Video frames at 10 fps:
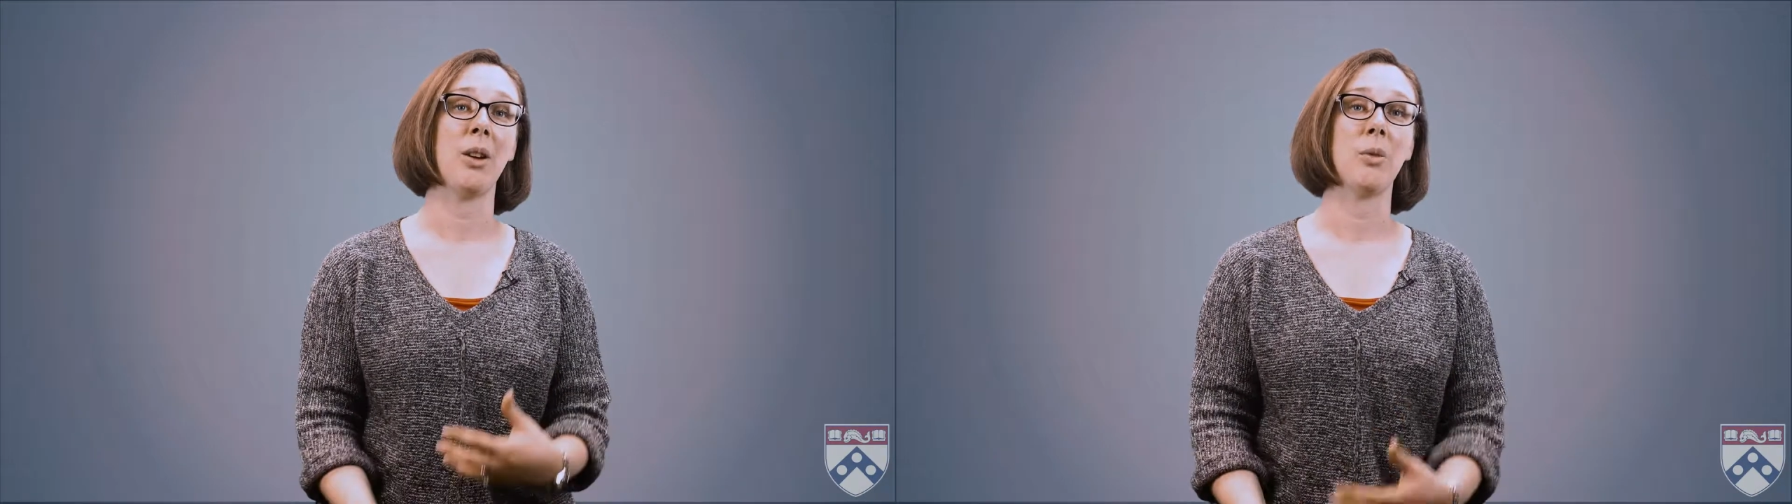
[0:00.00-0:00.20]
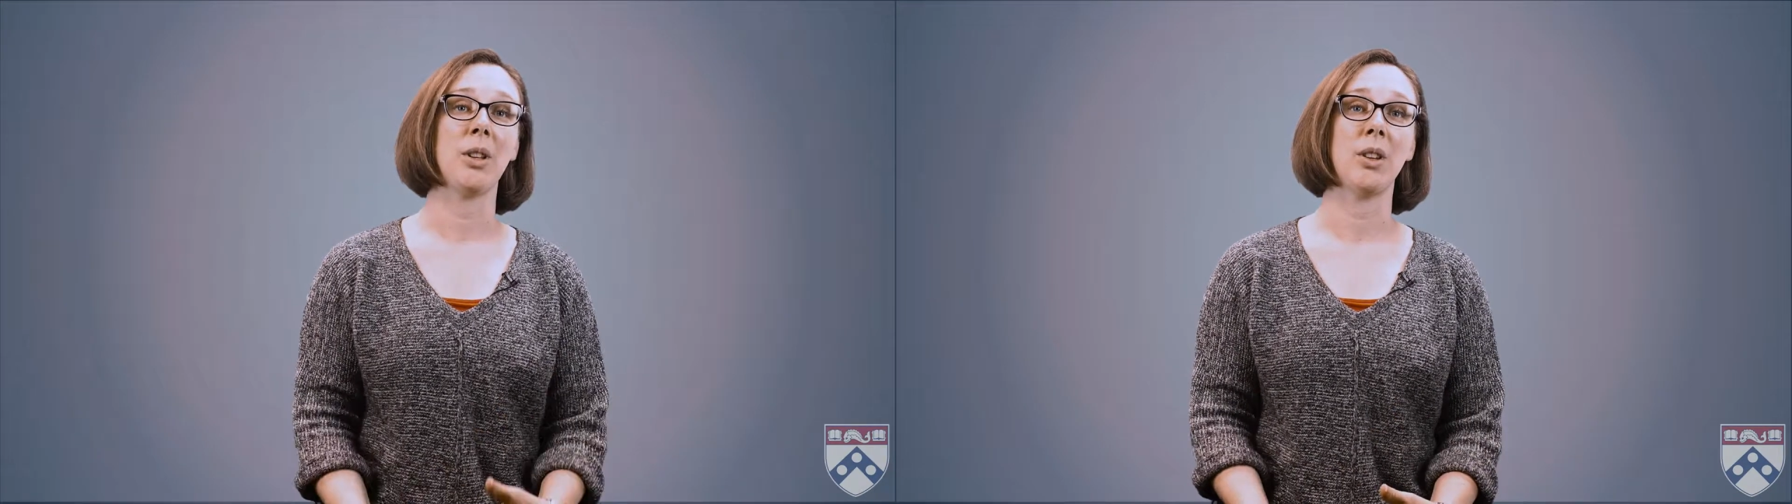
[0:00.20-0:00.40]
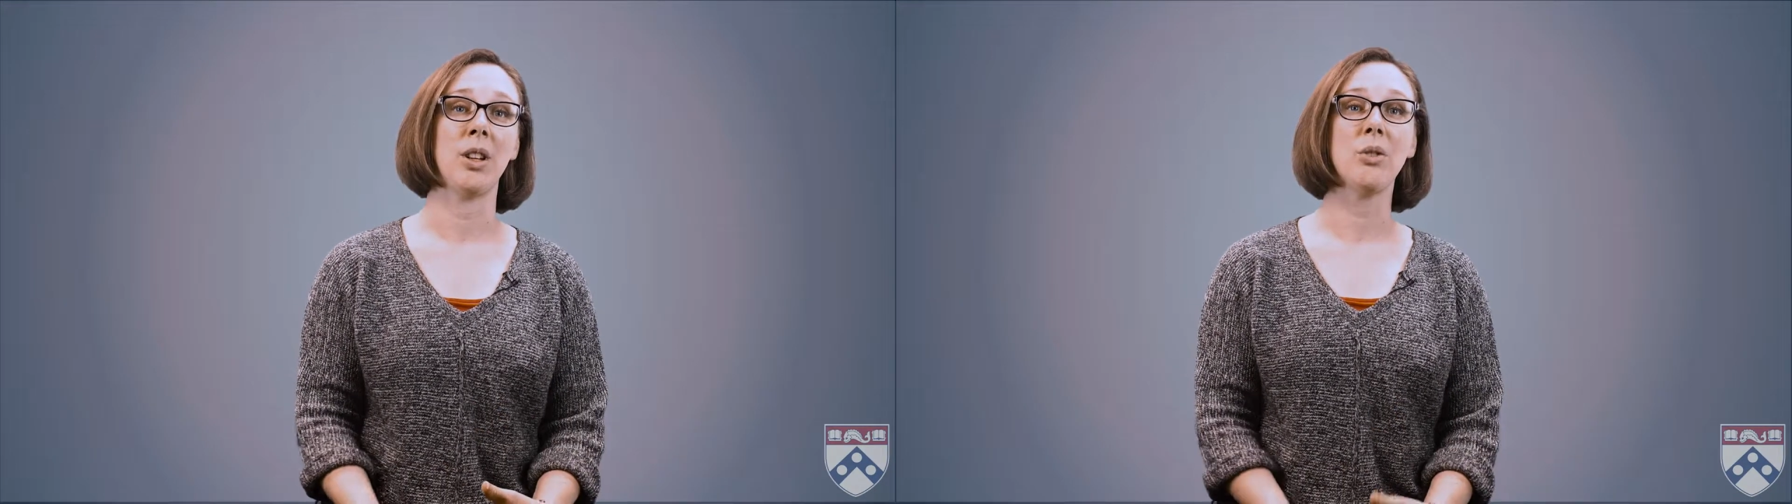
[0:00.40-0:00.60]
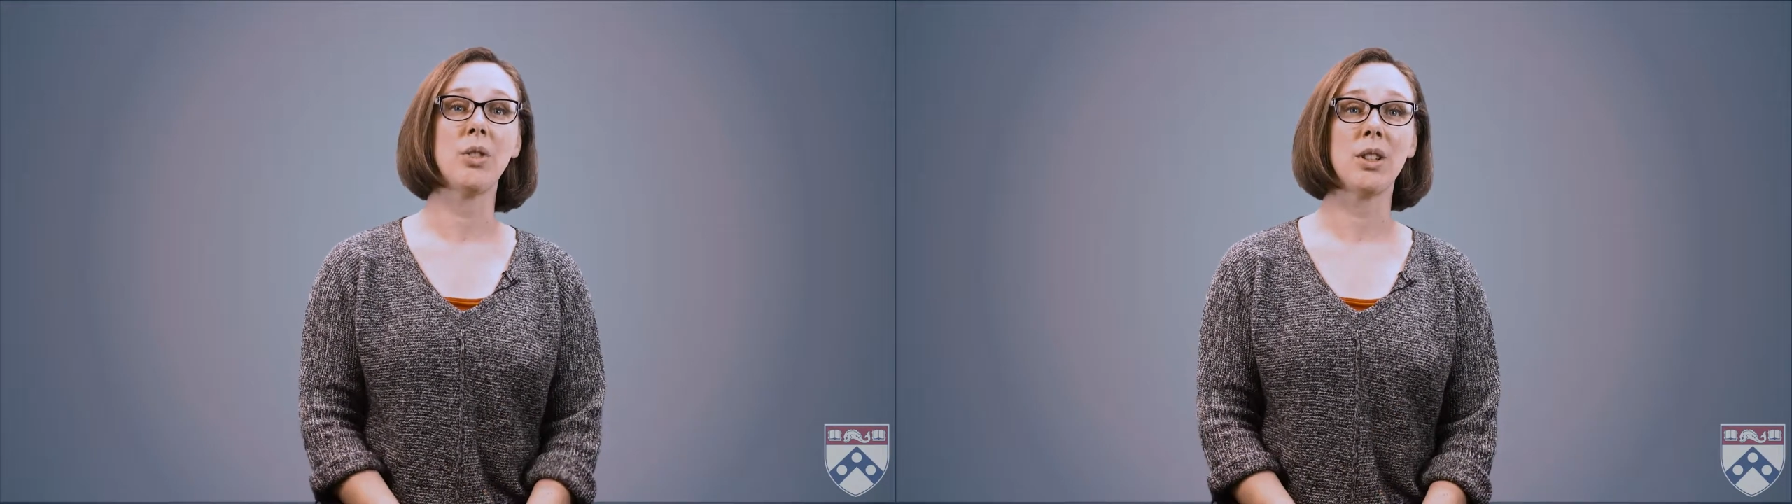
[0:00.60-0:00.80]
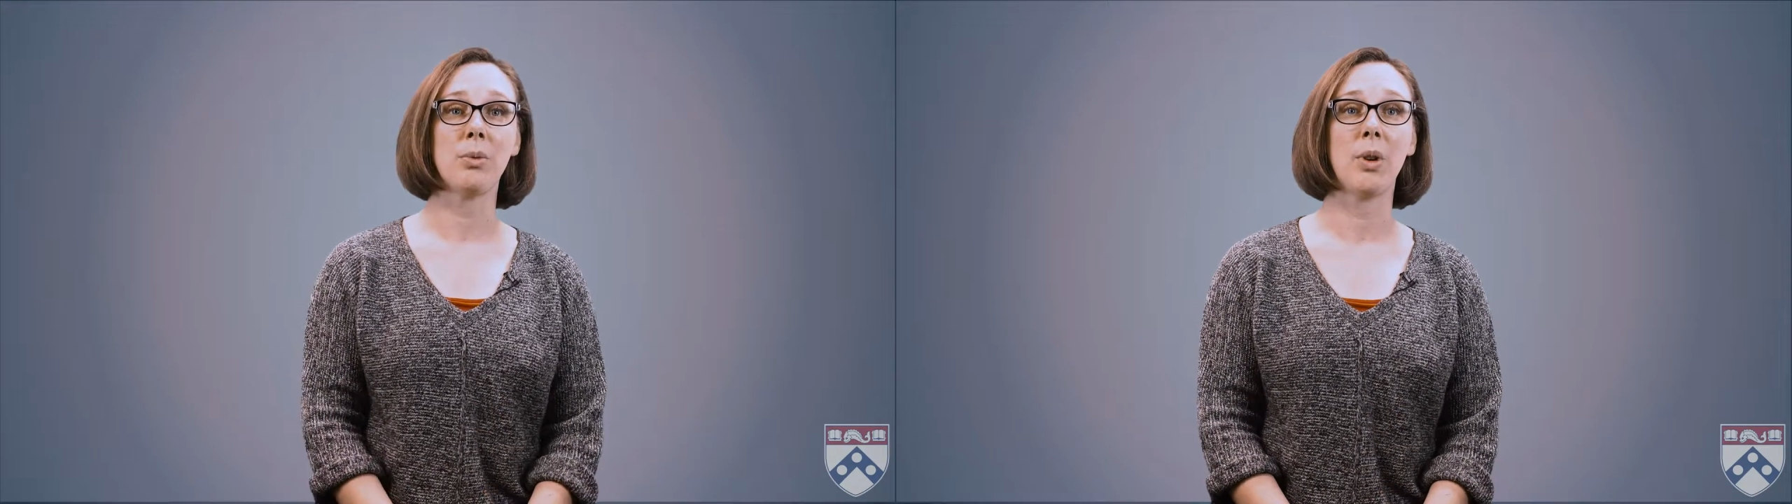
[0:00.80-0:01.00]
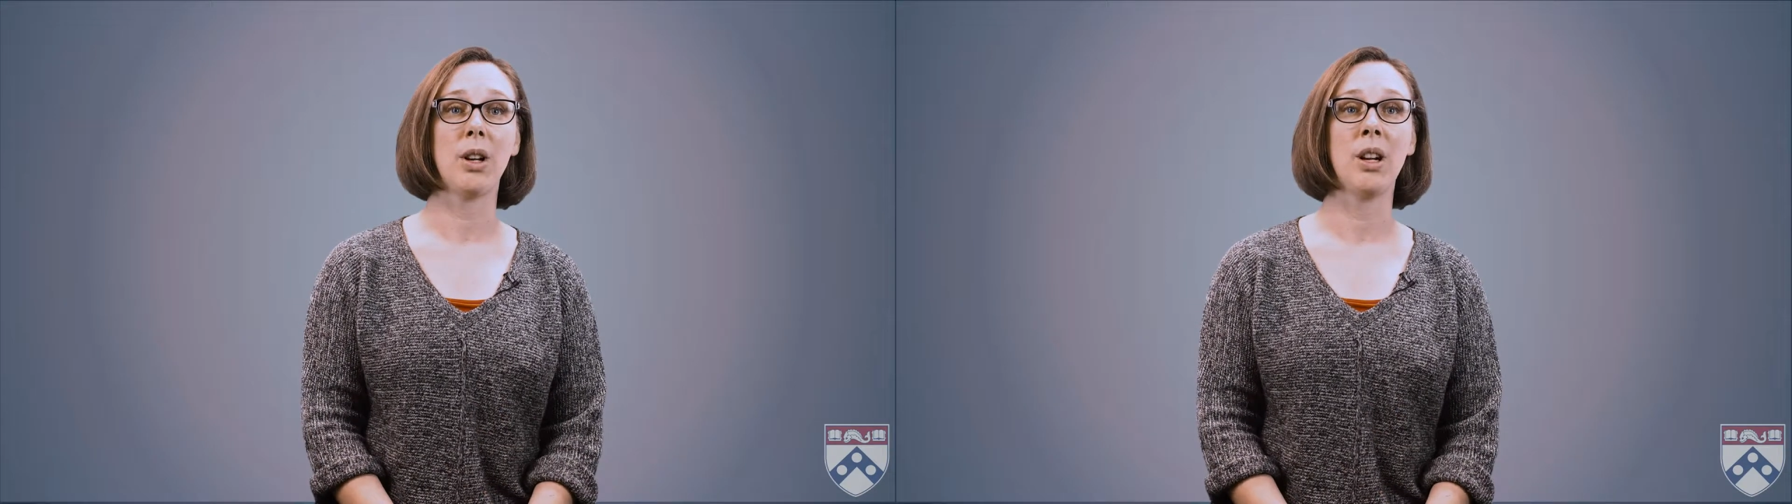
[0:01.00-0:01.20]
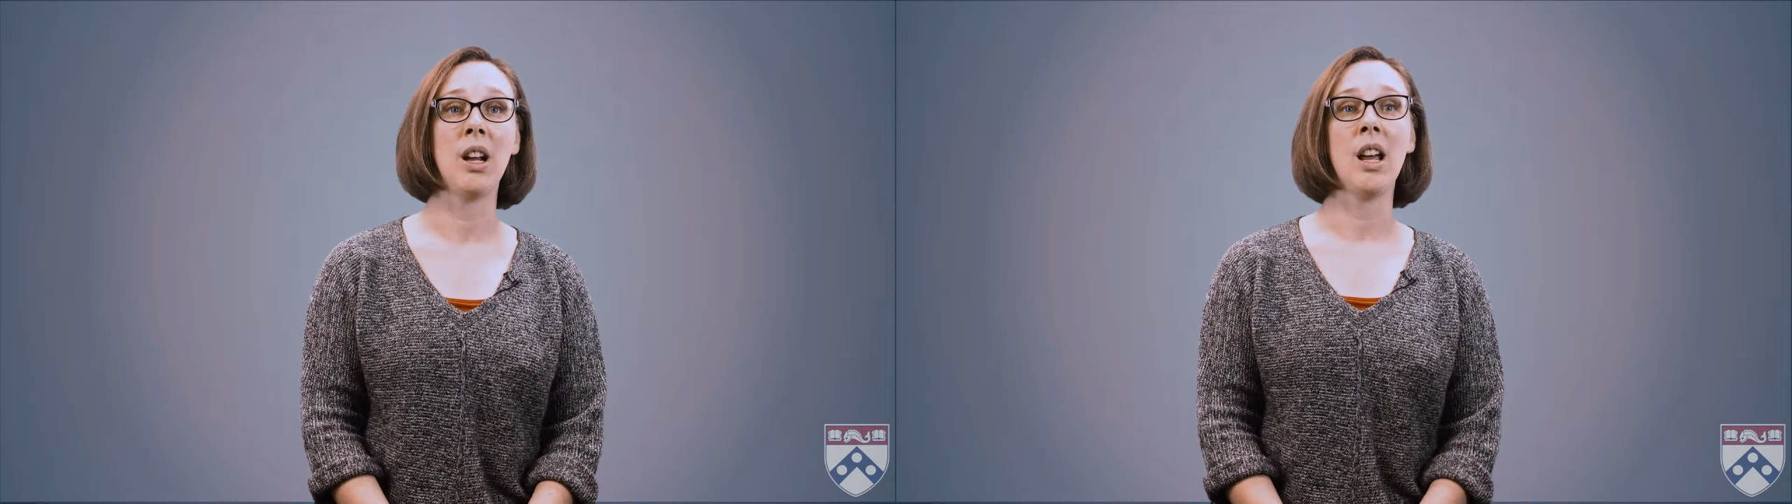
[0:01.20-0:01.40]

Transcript: out what their interests were.